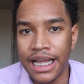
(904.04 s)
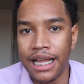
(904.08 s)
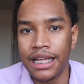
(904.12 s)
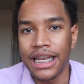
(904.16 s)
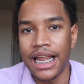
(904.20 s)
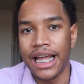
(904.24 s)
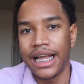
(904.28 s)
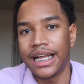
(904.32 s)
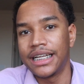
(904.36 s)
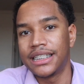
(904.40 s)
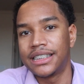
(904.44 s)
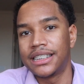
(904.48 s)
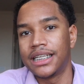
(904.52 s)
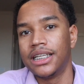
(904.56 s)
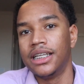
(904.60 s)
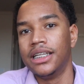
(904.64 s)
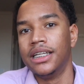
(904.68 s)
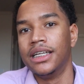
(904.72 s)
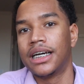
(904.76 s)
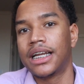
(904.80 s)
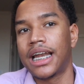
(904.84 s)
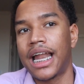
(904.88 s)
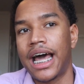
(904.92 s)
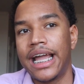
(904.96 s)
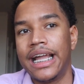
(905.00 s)
They like it to
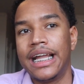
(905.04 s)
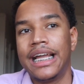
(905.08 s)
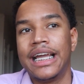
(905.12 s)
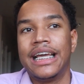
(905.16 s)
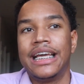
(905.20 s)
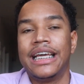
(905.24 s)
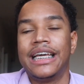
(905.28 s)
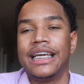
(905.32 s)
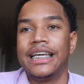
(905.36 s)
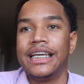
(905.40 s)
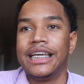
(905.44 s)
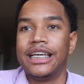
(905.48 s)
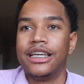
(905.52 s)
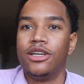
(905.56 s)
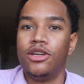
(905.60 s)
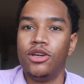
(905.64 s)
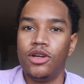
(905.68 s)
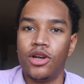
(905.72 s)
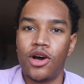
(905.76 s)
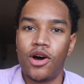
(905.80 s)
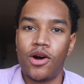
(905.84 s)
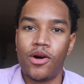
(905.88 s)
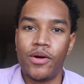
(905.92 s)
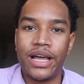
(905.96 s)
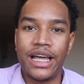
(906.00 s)
look like,
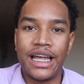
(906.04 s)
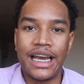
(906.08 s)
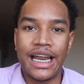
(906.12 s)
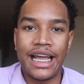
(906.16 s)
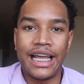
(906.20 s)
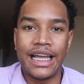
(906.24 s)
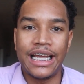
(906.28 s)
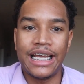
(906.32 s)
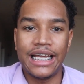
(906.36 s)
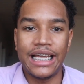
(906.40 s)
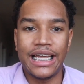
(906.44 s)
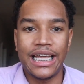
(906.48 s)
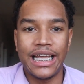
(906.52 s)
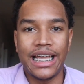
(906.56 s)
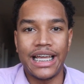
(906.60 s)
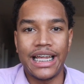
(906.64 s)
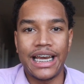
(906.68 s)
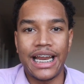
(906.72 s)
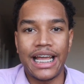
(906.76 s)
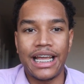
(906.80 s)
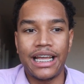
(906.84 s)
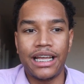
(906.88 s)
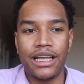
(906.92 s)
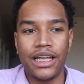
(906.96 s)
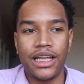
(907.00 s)
you know, it
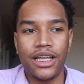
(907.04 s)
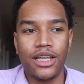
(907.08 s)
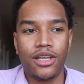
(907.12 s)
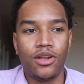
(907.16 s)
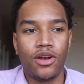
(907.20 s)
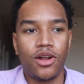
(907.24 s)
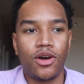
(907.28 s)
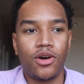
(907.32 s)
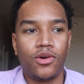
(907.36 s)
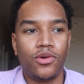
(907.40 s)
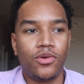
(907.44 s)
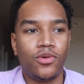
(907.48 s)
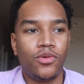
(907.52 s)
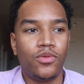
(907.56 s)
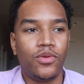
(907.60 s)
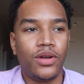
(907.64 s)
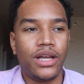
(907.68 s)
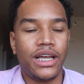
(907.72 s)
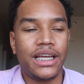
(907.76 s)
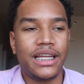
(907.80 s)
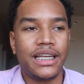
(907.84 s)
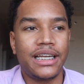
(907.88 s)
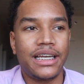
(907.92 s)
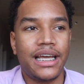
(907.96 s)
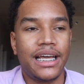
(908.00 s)
ain't, you know,
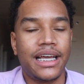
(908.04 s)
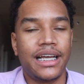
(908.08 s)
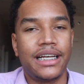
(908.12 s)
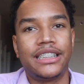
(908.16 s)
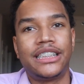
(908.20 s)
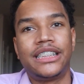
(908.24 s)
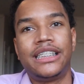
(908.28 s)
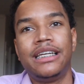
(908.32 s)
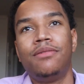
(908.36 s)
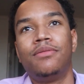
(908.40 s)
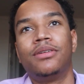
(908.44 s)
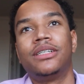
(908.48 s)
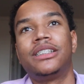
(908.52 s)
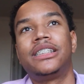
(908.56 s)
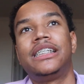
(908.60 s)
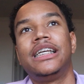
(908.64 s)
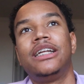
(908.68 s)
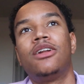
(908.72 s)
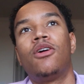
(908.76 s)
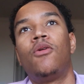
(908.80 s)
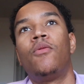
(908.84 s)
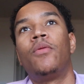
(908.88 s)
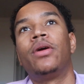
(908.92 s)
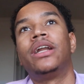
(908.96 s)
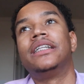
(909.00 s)

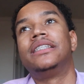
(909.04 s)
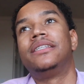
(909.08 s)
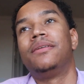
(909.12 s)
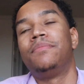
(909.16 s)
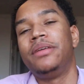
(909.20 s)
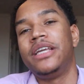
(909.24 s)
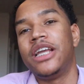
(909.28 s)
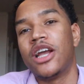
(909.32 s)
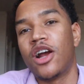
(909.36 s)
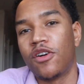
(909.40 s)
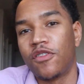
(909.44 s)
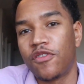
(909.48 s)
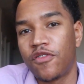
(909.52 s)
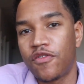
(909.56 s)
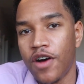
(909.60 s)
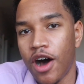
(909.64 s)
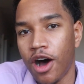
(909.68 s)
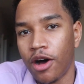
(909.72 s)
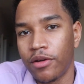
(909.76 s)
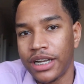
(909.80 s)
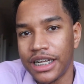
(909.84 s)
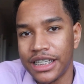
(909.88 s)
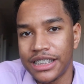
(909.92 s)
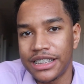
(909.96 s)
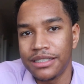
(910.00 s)
she don't want it to be her
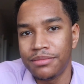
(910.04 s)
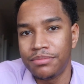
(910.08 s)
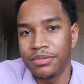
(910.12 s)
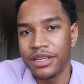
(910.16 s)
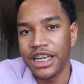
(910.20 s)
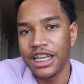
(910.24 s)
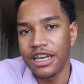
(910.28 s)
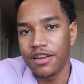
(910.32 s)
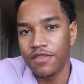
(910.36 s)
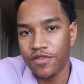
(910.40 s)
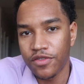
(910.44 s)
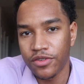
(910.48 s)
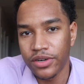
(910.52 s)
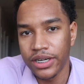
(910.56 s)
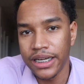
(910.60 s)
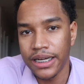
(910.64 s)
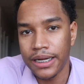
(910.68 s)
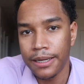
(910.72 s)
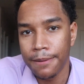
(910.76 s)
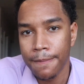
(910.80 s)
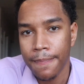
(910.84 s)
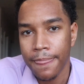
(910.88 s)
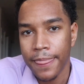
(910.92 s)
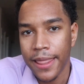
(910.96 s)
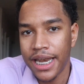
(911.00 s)
fault that she being a
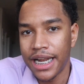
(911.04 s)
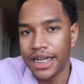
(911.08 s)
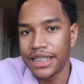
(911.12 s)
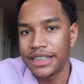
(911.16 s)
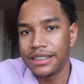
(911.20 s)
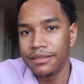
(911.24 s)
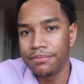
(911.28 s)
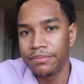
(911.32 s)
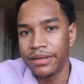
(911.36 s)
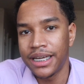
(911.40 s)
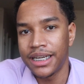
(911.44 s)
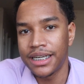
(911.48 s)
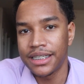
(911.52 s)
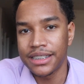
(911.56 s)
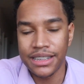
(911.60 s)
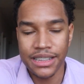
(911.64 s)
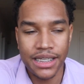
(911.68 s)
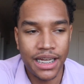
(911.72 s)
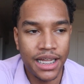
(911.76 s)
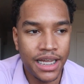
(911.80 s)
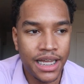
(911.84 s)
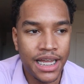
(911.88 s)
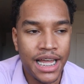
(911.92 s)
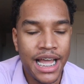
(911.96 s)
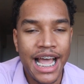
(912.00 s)
freak and that she being a
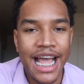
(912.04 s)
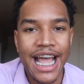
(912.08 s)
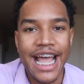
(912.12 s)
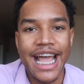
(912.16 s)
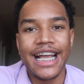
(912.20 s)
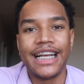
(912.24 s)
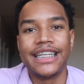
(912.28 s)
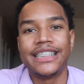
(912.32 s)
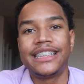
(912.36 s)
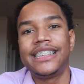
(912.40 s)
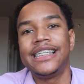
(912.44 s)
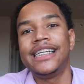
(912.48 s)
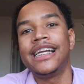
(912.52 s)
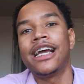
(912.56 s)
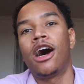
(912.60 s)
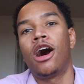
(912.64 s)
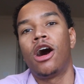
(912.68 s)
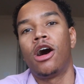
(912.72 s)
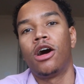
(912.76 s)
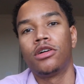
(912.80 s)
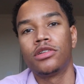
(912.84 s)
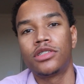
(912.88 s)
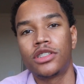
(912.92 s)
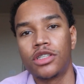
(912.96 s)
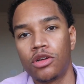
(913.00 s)
slut. And she
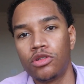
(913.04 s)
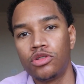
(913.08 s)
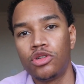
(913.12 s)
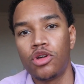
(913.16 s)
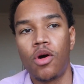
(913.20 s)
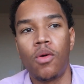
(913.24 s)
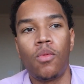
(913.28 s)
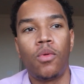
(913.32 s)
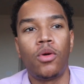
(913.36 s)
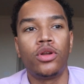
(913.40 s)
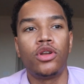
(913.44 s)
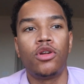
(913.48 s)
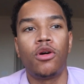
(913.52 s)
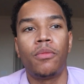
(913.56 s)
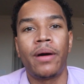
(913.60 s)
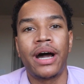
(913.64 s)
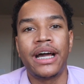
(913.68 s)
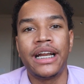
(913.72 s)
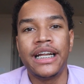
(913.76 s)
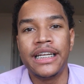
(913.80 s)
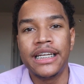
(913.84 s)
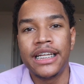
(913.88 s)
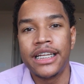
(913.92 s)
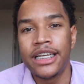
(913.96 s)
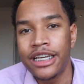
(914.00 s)
also don't want
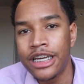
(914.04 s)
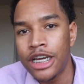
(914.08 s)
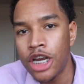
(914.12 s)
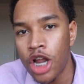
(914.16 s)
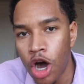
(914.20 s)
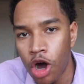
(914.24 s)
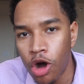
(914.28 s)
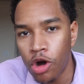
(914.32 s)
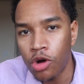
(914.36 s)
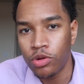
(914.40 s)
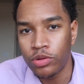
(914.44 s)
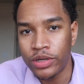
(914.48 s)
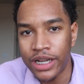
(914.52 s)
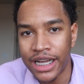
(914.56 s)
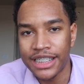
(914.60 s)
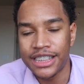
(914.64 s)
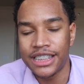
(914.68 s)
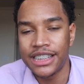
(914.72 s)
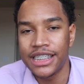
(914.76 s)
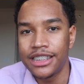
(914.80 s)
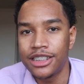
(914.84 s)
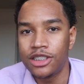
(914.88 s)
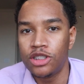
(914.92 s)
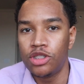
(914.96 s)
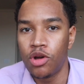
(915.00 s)
nobody to know that
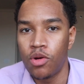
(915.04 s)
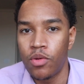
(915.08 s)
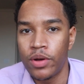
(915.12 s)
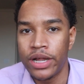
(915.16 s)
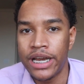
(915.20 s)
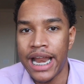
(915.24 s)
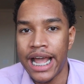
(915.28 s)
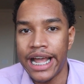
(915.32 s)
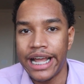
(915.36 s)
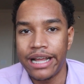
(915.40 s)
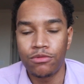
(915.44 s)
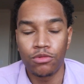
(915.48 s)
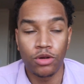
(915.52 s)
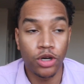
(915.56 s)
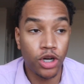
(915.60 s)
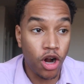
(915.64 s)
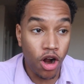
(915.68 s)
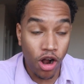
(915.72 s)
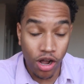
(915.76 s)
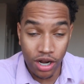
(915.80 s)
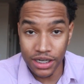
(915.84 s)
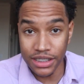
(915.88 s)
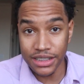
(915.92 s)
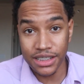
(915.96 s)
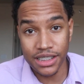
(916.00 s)
she's doing that.
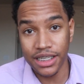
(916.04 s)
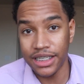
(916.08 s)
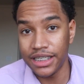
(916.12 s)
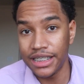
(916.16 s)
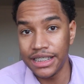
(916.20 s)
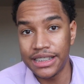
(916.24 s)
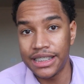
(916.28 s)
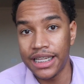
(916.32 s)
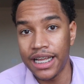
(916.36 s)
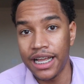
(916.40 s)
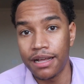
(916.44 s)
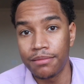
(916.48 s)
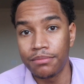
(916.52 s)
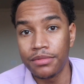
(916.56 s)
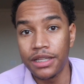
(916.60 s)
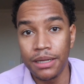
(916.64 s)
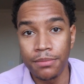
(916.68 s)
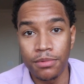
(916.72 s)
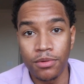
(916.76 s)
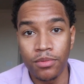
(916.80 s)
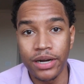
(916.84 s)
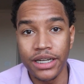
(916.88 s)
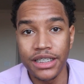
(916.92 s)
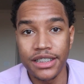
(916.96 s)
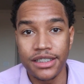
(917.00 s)
Regardless of these damn
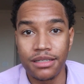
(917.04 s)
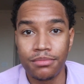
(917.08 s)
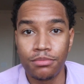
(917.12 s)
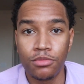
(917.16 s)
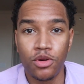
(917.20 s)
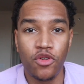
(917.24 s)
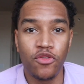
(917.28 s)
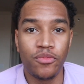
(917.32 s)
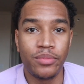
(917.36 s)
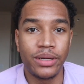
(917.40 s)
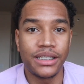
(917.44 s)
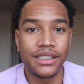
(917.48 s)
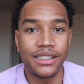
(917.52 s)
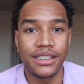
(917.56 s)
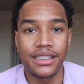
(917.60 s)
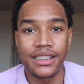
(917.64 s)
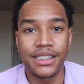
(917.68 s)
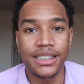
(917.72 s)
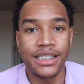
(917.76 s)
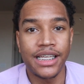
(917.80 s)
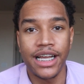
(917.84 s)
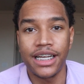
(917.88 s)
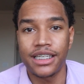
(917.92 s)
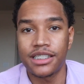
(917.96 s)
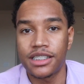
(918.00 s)
liberation movements and
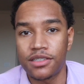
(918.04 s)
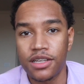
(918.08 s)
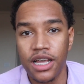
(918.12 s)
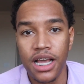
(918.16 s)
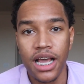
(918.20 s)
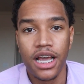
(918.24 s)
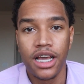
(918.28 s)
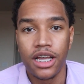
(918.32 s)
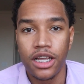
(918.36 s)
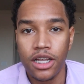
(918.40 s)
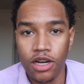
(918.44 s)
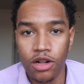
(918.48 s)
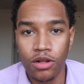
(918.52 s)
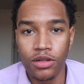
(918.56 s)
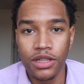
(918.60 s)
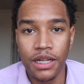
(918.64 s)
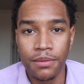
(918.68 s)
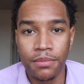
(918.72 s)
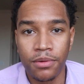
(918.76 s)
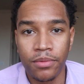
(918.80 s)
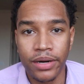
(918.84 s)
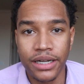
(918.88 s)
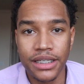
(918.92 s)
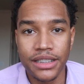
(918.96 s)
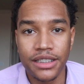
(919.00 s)
sex, you know,
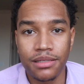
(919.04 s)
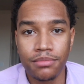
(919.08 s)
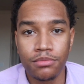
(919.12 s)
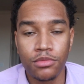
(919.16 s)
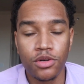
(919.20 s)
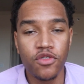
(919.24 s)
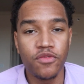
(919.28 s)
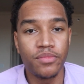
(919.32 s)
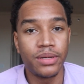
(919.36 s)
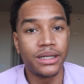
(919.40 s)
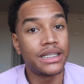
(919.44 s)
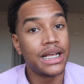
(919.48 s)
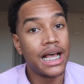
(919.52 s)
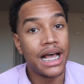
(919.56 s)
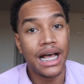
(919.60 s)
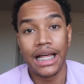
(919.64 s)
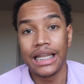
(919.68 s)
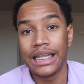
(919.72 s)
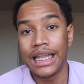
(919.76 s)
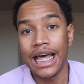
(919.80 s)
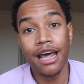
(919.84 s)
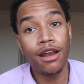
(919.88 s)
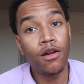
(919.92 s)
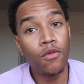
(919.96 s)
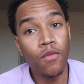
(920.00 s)
liberation movements,
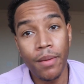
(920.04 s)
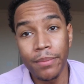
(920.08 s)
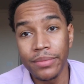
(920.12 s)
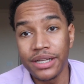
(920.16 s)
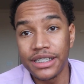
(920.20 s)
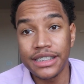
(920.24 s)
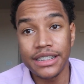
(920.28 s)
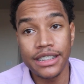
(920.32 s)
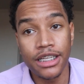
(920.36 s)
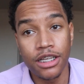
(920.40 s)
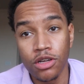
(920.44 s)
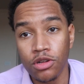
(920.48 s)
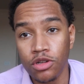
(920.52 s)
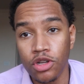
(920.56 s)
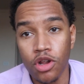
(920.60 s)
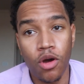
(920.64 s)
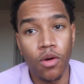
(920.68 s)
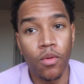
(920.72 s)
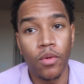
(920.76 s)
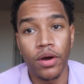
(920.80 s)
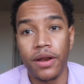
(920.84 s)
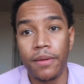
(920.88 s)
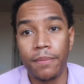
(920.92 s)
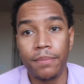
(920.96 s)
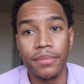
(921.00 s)
a lot of women still
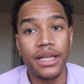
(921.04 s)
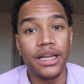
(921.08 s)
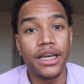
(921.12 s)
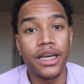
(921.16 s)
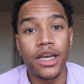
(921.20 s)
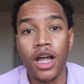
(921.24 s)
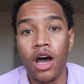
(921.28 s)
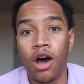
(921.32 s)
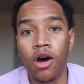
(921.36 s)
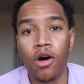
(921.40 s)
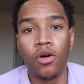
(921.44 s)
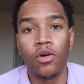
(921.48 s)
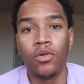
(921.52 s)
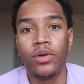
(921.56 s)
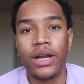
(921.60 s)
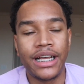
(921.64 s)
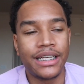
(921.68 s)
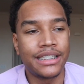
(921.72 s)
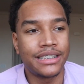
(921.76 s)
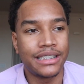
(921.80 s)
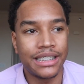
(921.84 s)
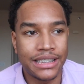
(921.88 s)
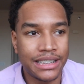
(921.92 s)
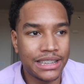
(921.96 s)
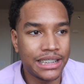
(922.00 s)
don't want to be known
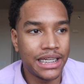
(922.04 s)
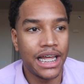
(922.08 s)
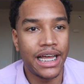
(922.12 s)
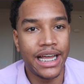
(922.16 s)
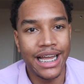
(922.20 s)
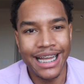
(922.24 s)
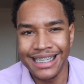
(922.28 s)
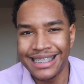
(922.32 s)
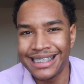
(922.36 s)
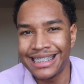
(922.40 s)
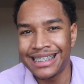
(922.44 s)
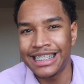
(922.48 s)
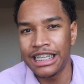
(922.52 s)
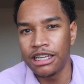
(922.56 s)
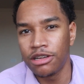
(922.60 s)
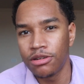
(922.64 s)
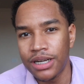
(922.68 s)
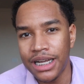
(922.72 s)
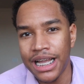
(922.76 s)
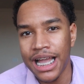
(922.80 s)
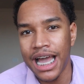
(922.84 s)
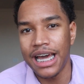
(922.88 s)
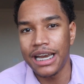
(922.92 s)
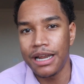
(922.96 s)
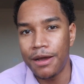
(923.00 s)
as the slut. It's
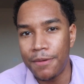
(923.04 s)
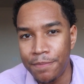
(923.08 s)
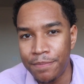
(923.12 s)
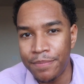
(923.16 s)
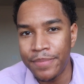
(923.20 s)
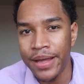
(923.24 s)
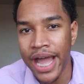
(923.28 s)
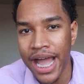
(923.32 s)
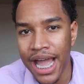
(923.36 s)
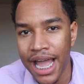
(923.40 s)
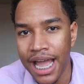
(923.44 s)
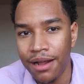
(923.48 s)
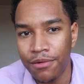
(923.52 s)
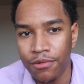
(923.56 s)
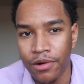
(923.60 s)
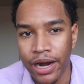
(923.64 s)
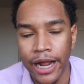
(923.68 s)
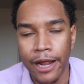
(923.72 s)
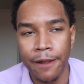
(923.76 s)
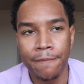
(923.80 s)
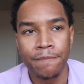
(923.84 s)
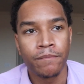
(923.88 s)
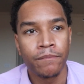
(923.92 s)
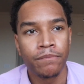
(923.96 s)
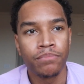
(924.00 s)
still kind of bad,
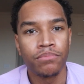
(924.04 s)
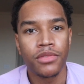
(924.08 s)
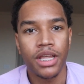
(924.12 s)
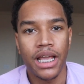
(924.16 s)
right?